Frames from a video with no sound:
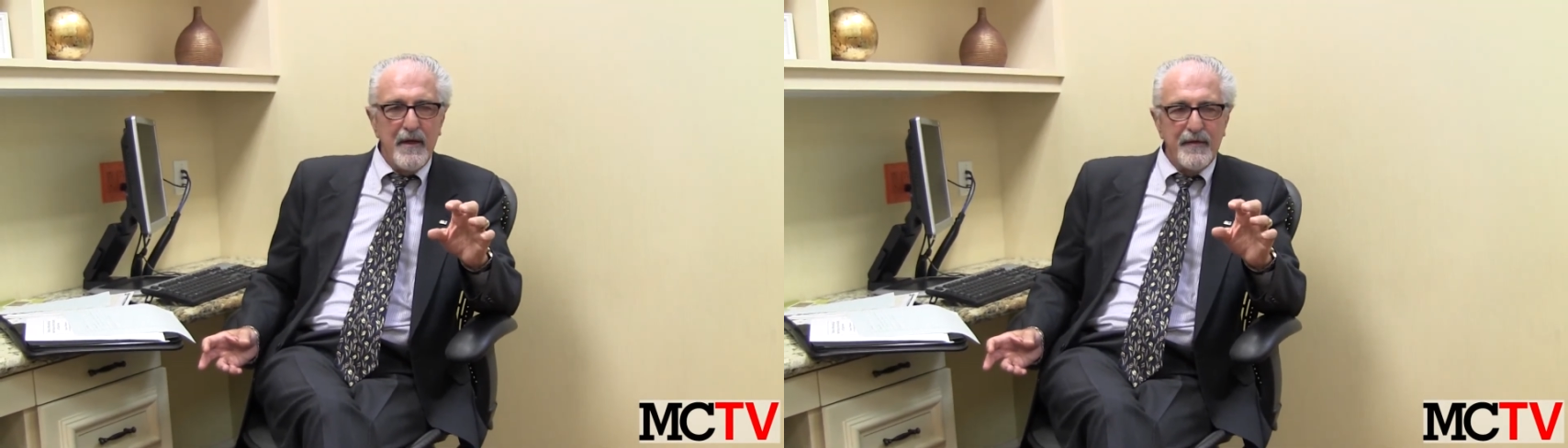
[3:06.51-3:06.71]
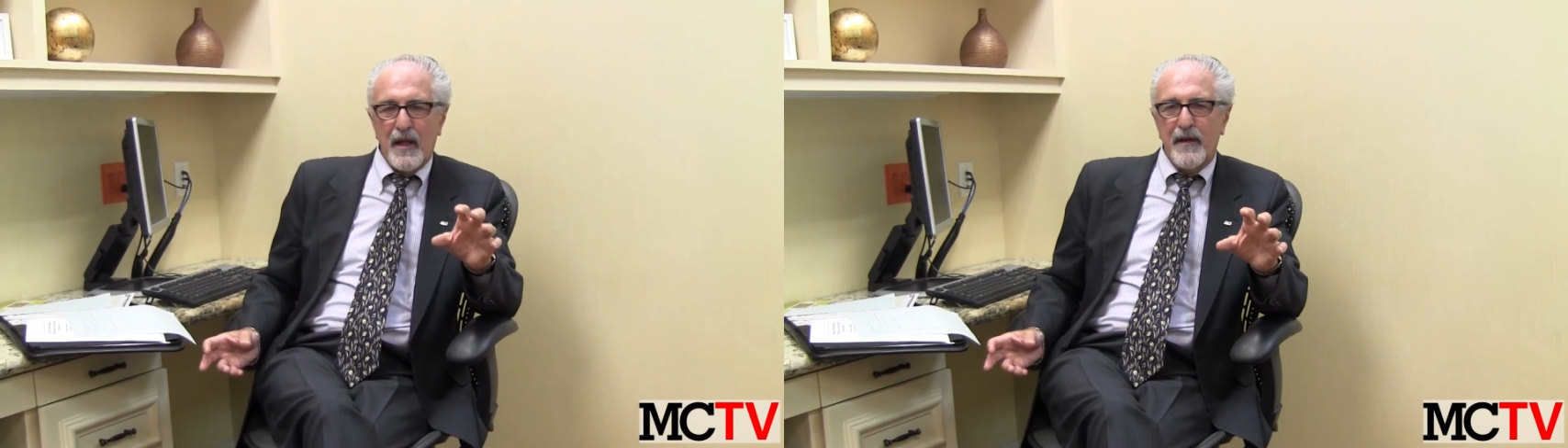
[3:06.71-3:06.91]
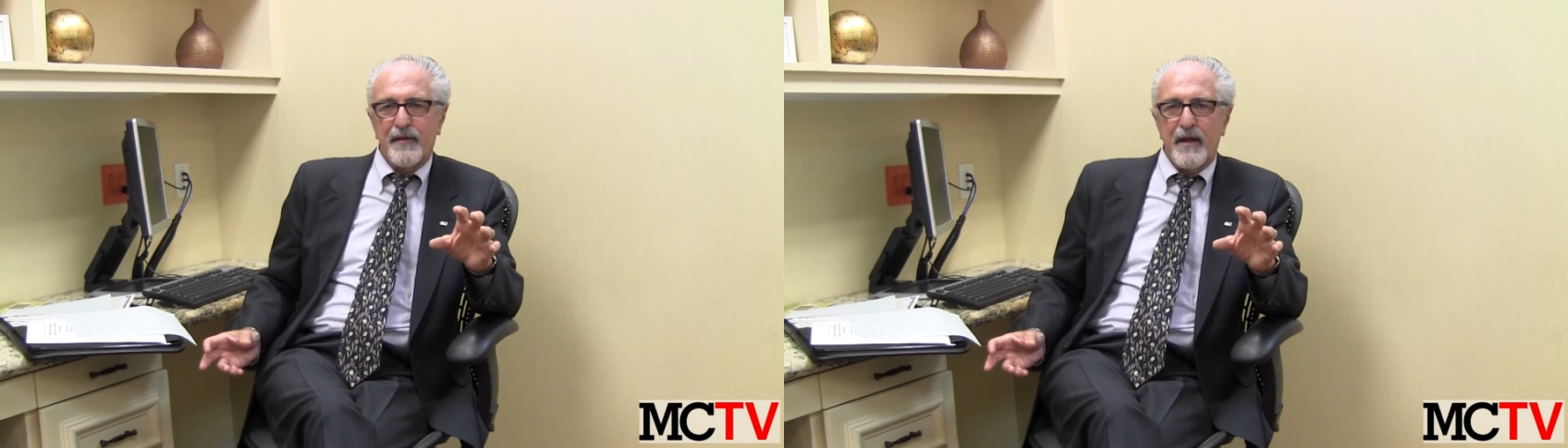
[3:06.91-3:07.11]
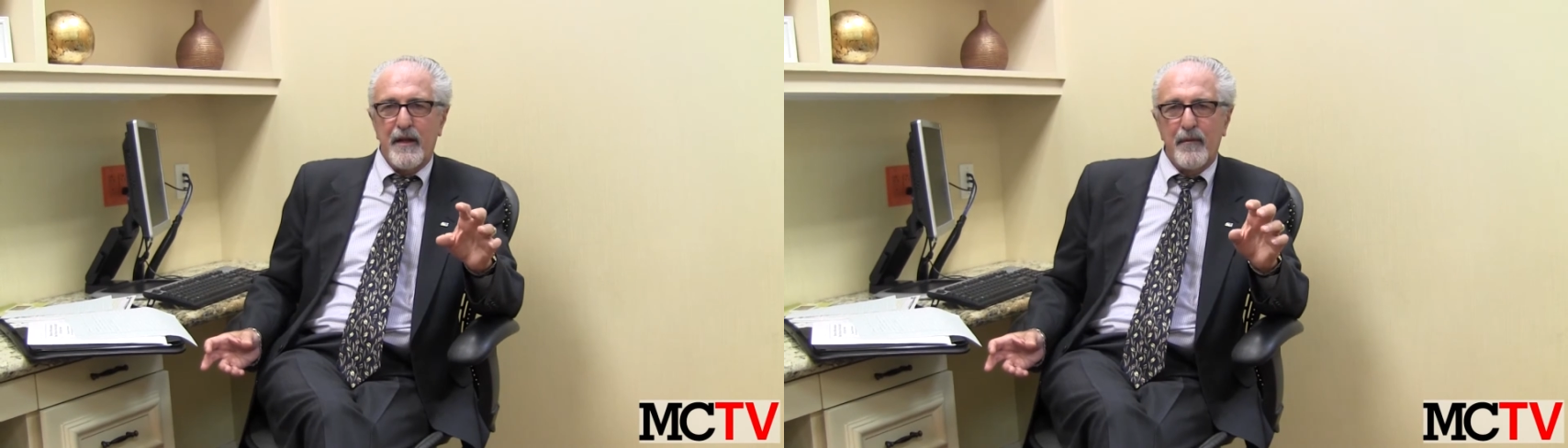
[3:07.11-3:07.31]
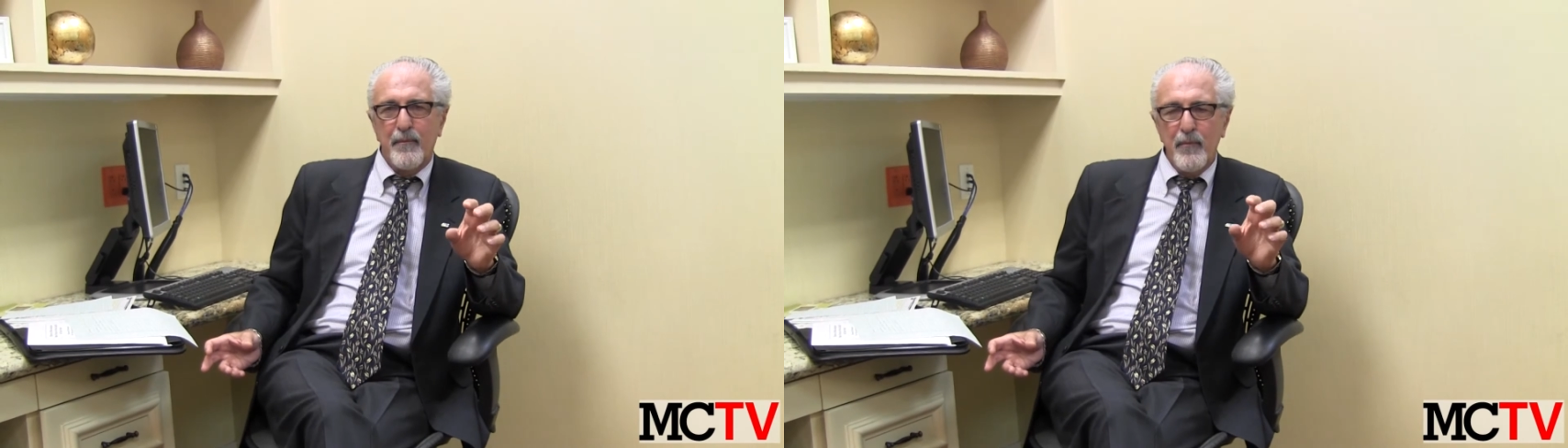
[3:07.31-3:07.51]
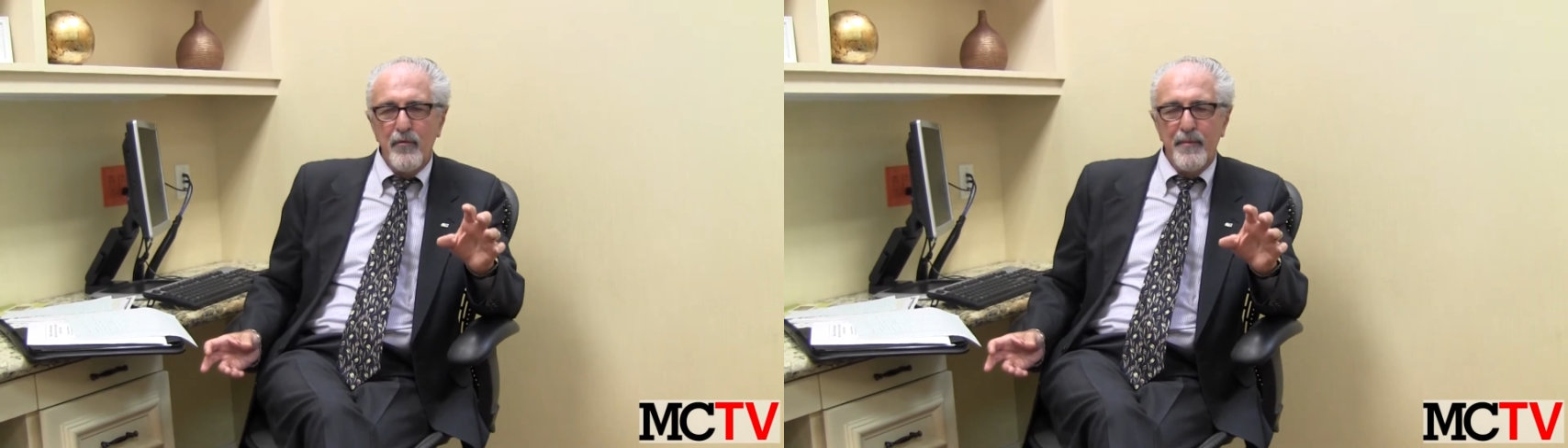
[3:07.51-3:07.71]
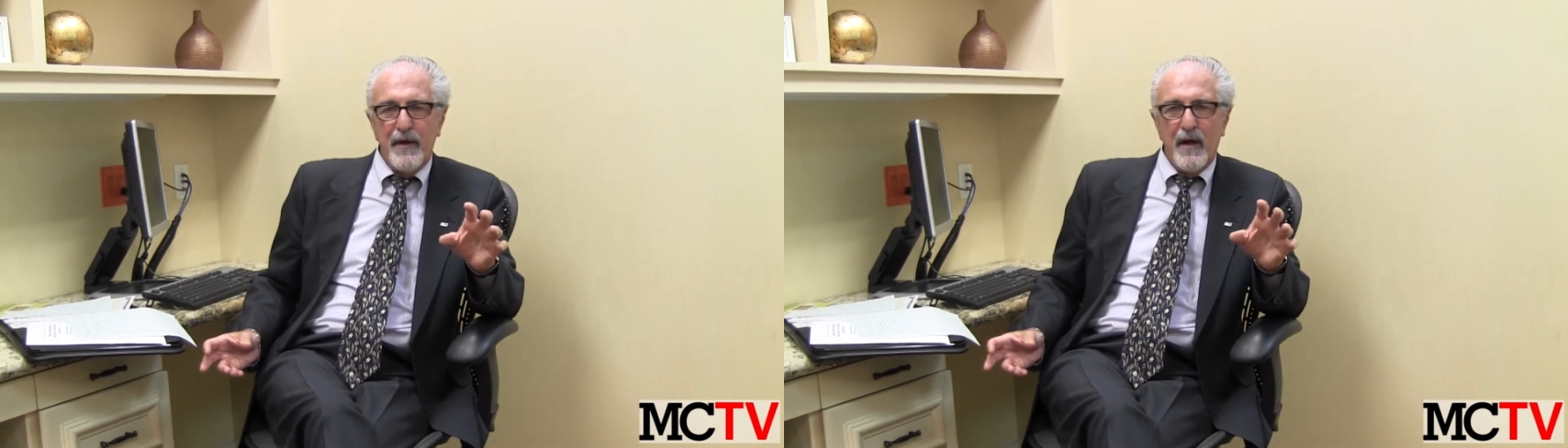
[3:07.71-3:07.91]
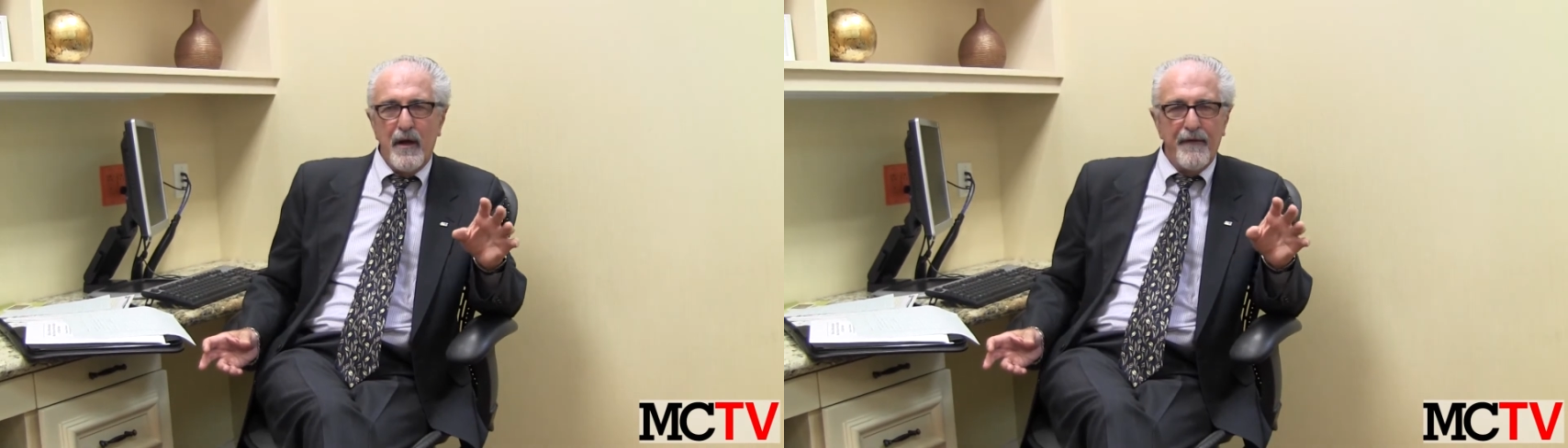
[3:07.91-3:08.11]
solid state
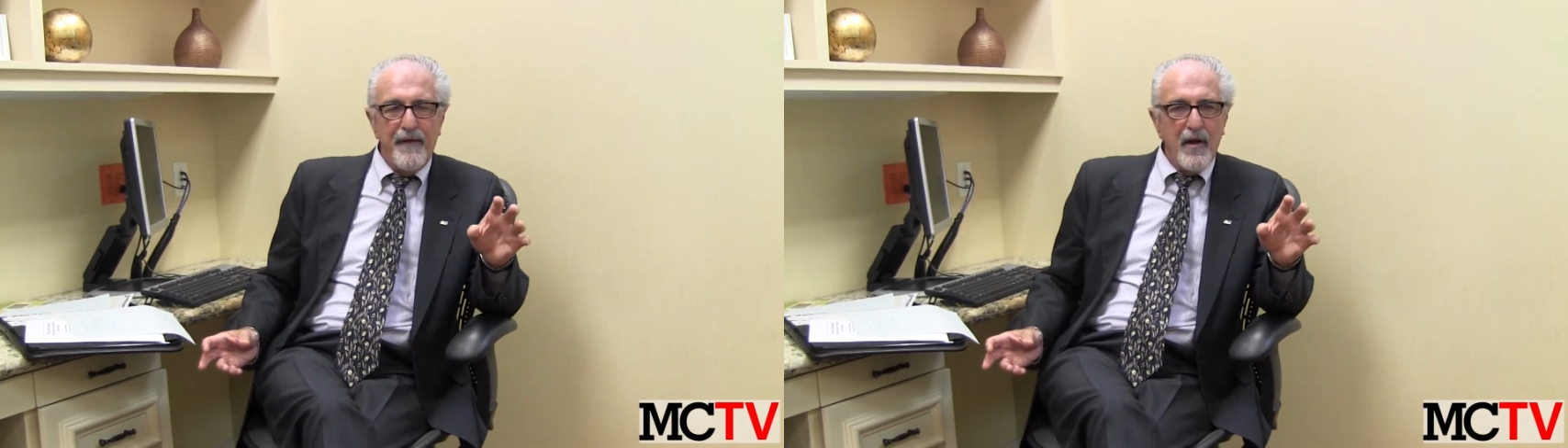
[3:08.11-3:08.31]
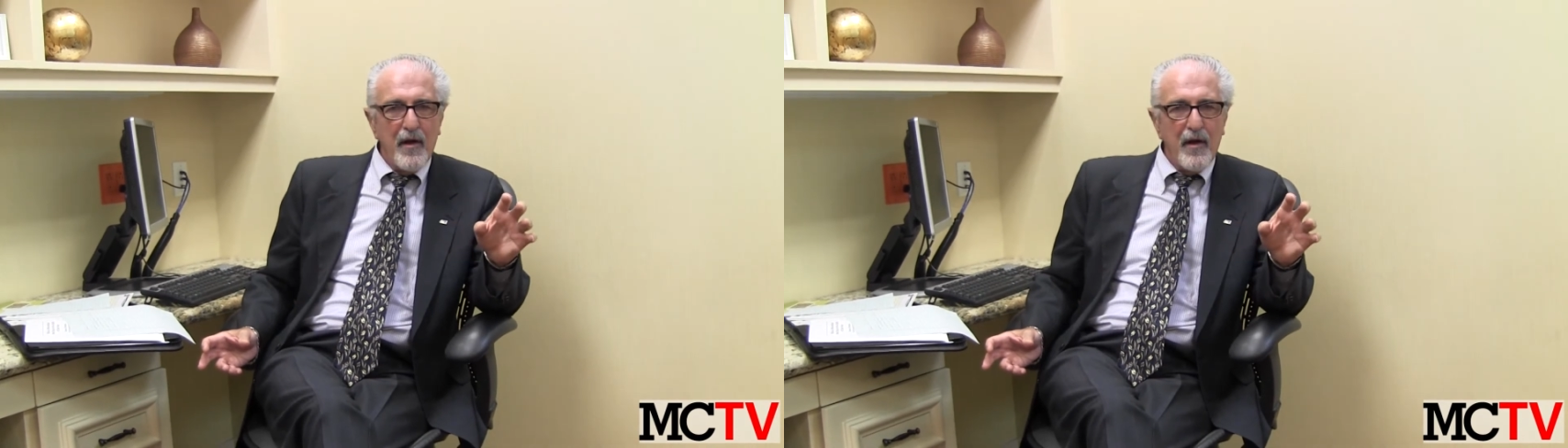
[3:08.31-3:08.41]
movement of